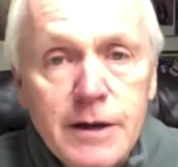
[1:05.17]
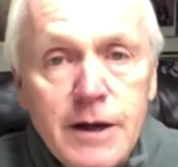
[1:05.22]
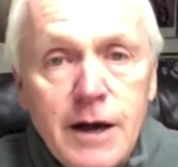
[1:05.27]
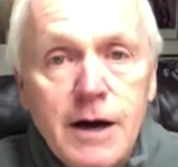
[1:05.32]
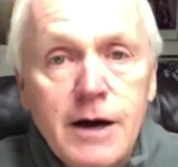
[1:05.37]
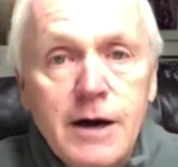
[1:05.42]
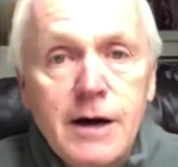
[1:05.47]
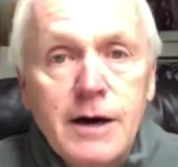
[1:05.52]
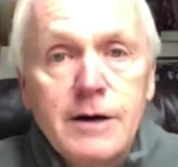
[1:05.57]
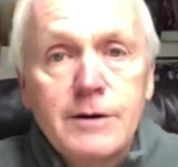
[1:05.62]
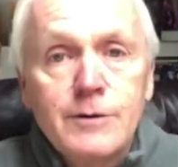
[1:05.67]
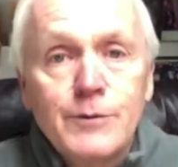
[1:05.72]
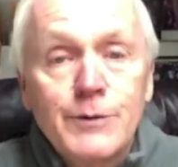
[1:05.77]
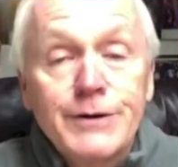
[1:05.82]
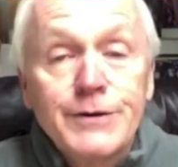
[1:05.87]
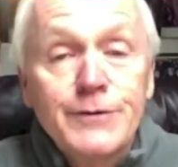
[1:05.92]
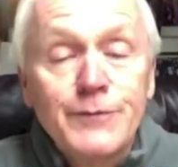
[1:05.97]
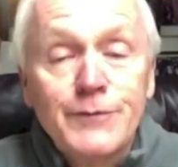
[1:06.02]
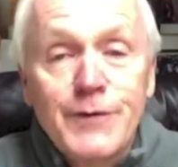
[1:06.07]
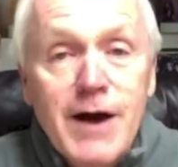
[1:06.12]
when
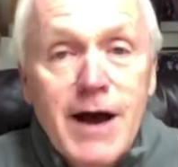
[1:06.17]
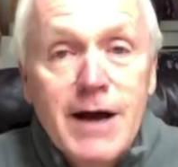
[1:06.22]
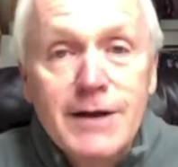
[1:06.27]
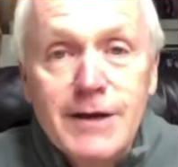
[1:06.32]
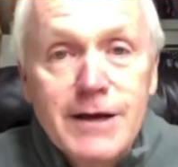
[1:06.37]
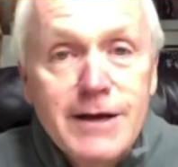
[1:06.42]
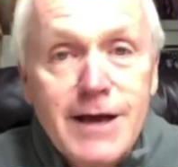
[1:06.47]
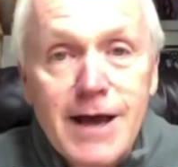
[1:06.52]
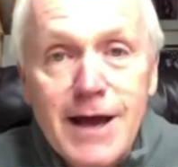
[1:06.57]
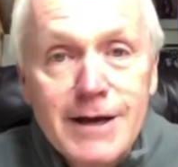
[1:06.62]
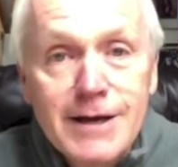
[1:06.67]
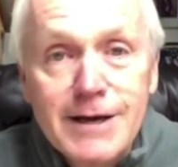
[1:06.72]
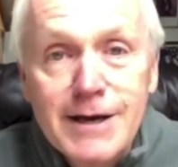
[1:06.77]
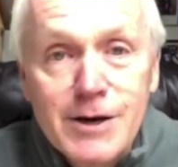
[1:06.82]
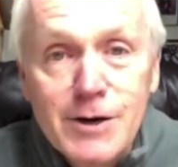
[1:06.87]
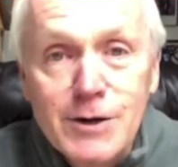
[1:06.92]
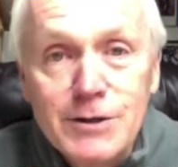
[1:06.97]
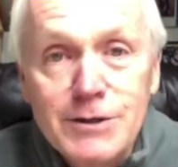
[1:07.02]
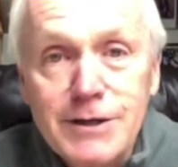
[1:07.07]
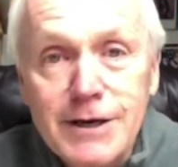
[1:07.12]
in fact they can't
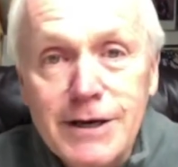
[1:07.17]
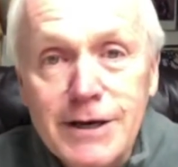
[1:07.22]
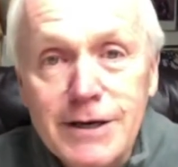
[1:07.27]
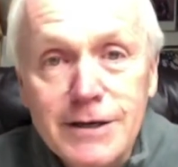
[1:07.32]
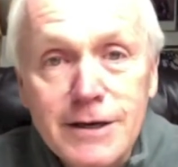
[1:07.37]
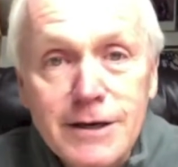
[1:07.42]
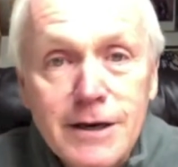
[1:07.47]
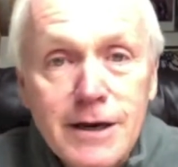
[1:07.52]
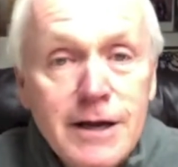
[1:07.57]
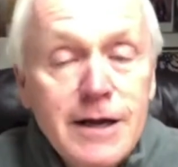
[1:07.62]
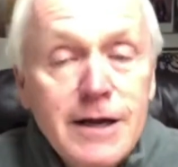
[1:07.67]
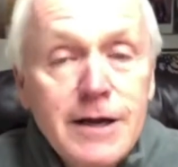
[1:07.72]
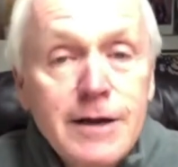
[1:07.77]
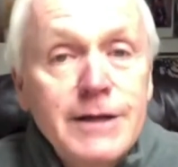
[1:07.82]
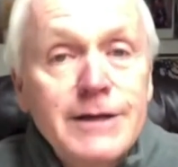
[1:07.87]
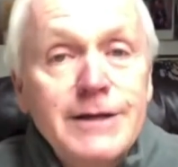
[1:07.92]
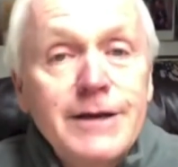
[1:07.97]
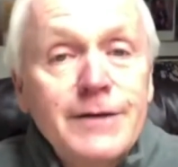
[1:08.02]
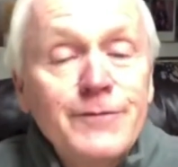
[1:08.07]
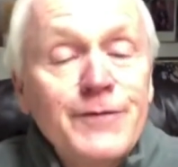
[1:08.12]
guarantee it.
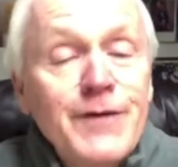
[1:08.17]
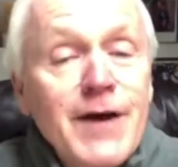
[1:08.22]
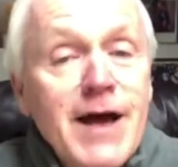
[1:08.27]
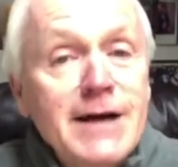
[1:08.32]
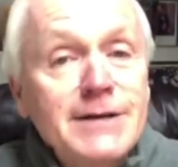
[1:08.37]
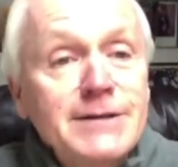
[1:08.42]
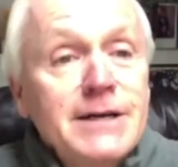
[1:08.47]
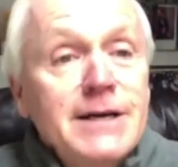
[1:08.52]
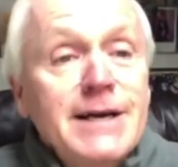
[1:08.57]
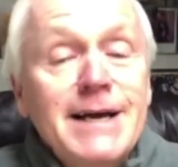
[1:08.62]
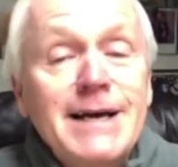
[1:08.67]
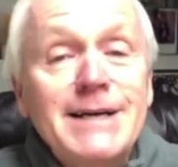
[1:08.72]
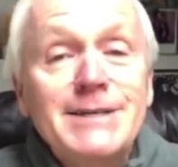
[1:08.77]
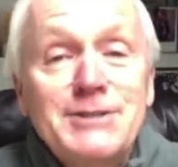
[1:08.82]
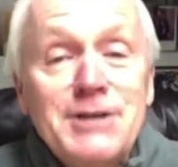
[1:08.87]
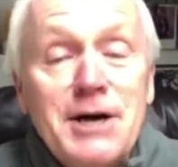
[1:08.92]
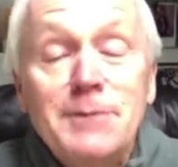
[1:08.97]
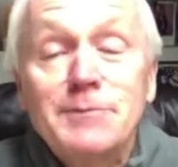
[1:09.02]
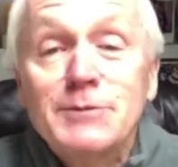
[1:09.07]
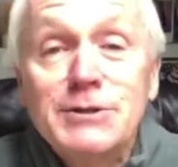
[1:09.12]
In fact, it's
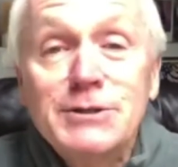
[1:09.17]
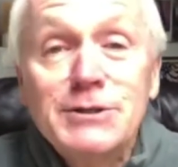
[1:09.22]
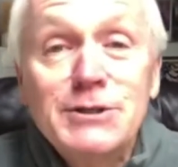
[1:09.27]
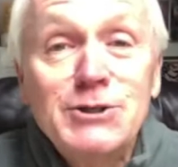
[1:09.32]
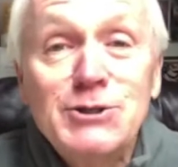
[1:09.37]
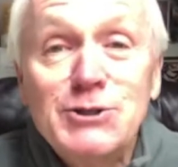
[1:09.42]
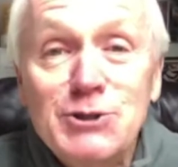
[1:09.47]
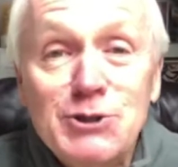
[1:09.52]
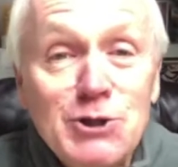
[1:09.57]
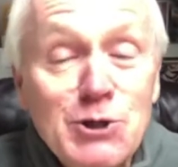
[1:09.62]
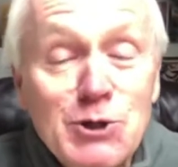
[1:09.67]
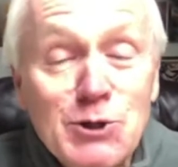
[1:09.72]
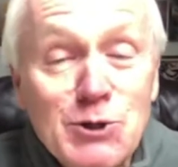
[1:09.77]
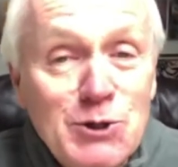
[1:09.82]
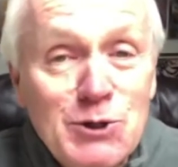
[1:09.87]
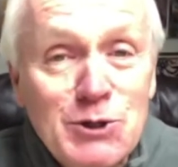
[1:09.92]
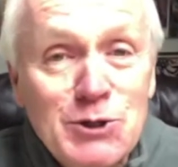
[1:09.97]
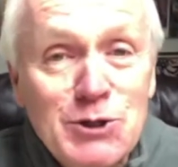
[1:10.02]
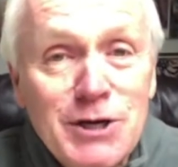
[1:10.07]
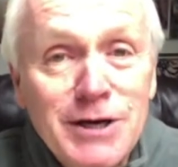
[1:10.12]
up to the
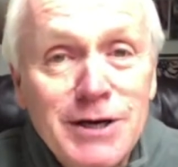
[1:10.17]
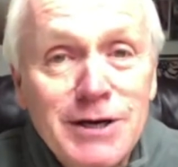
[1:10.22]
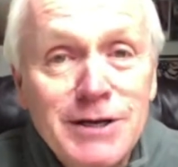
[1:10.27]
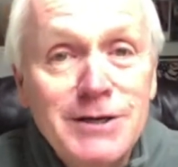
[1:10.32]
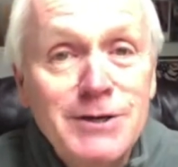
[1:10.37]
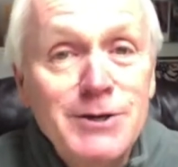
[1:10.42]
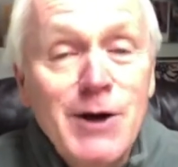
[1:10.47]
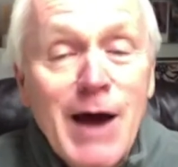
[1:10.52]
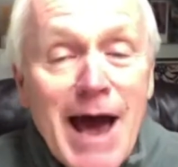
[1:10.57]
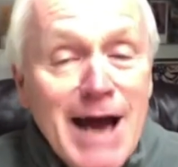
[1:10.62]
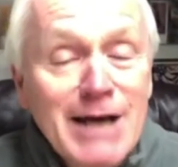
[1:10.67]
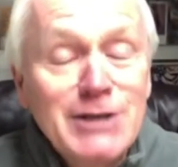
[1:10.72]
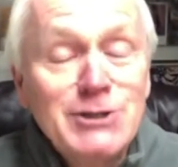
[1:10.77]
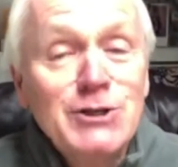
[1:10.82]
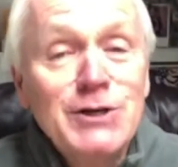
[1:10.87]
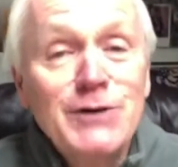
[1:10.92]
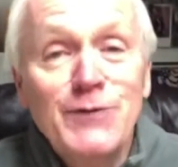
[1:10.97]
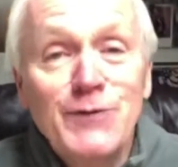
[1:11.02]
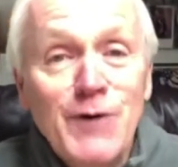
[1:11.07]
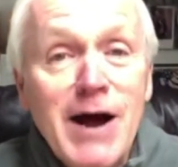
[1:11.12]
student to
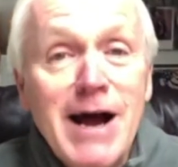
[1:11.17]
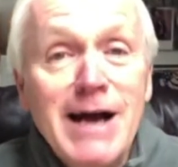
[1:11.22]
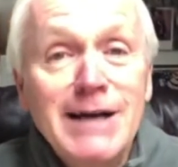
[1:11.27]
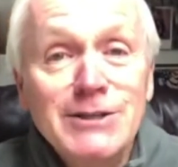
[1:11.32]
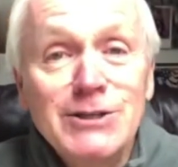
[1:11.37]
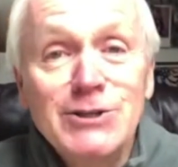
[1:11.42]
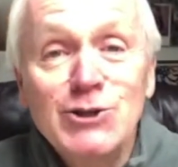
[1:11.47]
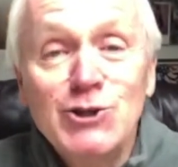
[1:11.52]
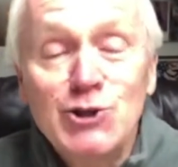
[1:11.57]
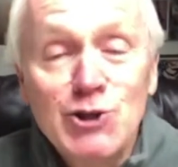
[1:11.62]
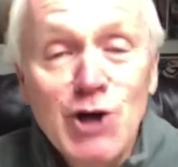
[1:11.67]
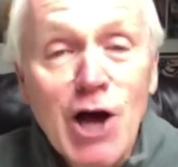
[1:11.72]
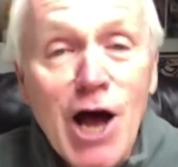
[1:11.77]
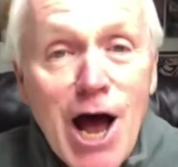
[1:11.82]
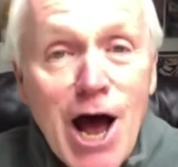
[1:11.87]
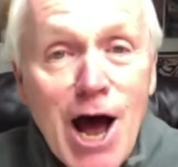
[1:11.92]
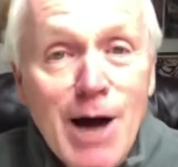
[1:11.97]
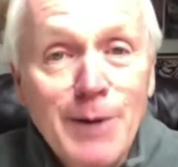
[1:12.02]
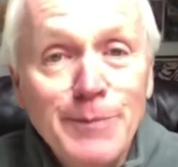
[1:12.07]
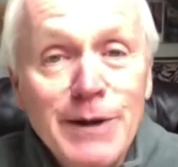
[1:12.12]
actually find the
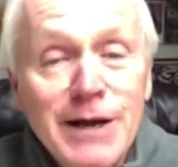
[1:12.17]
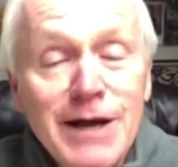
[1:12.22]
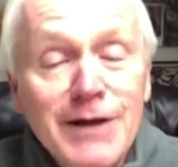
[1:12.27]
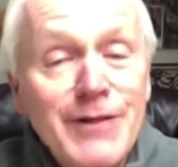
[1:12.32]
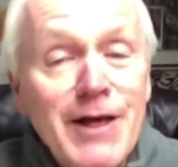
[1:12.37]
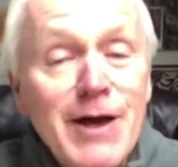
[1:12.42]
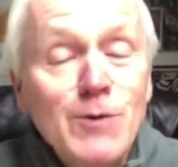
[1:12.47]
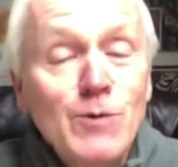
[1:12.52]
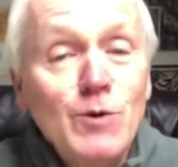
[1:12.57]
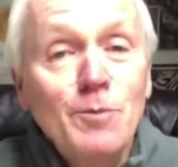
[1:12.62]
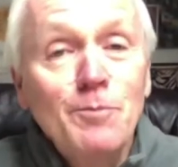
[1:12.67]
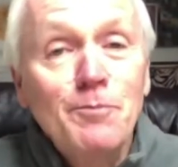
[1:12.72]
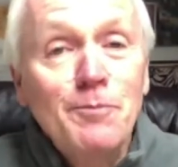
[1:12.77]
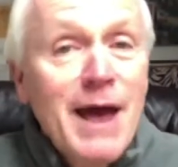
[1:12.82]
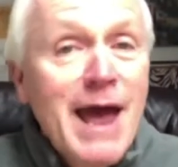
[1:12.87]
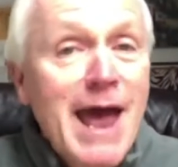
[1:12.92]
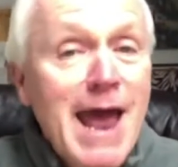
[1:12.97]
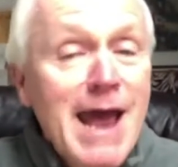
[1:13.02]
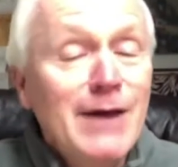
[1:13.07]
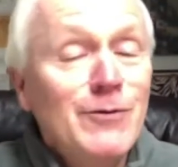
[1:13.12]
job that will
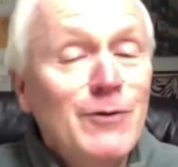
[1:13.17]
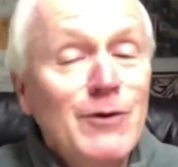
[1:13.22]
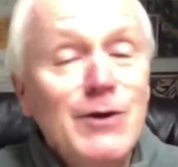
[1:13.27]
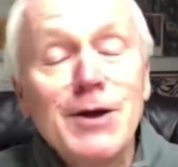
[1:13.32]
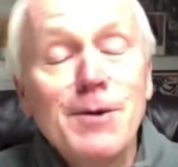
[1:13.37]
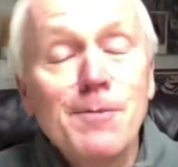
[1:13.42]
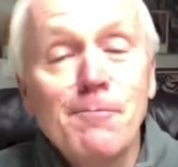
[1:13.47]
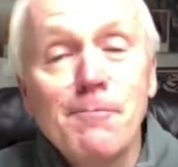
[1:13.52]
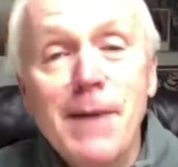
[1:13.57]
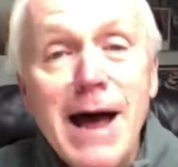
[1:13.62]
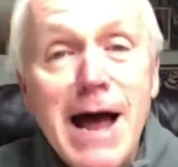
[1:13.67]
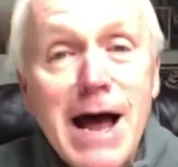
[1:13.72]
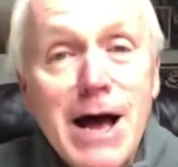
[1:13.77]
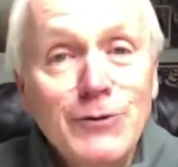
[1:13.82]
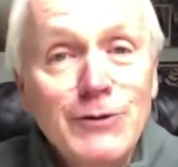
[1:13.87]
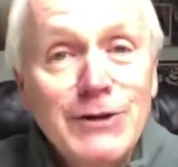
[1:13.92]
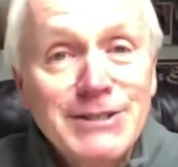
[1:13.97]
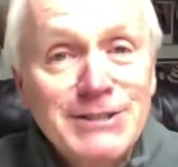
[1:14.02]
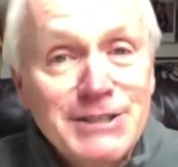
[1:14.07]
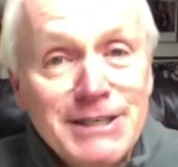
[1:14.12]
pay the
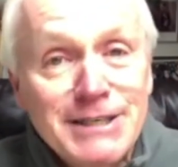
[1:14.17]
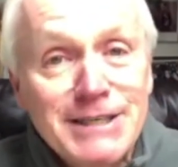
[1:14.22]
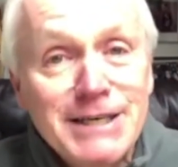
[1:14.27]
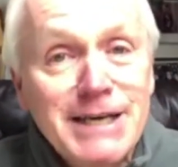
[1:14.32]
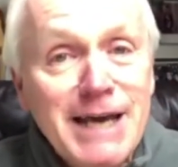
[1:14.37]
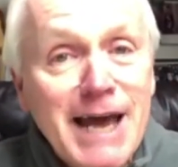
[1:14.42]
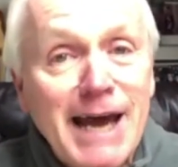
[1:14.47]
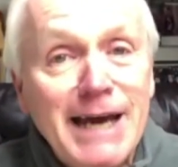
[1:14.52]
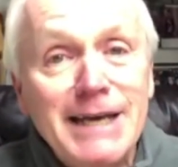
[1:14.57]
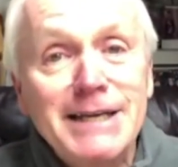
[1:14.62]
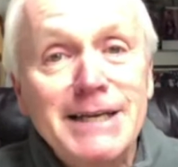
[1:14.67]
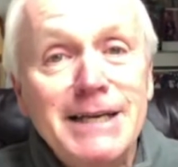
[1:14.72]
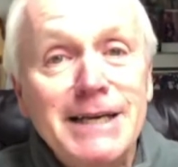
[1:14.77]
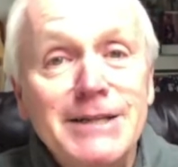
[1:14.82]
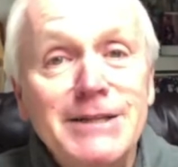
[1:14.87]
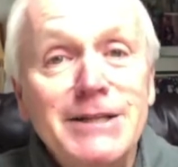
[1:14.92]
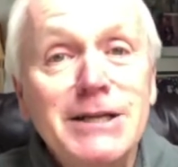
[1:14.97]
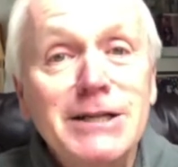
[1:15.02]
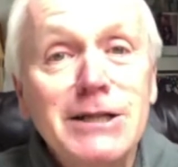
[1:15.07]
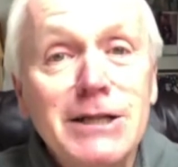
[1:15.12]
amount that's indicated in
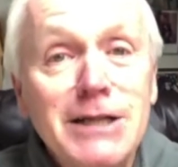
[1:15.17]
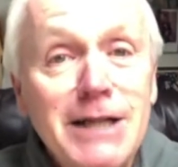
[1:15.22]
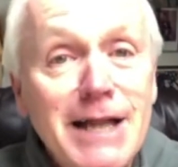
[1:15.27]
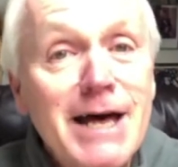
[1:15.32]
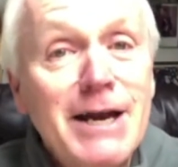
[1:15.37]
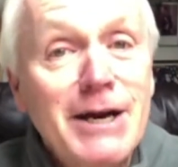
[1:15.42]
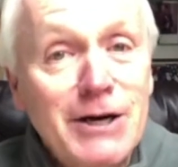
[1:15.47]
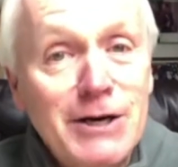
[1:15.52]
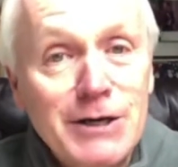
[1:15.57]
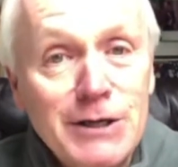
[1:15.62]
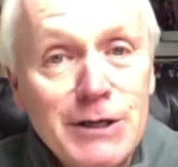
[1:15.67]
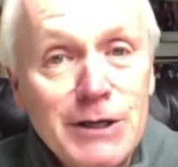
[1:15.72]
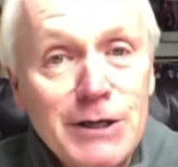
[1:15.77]
the letter.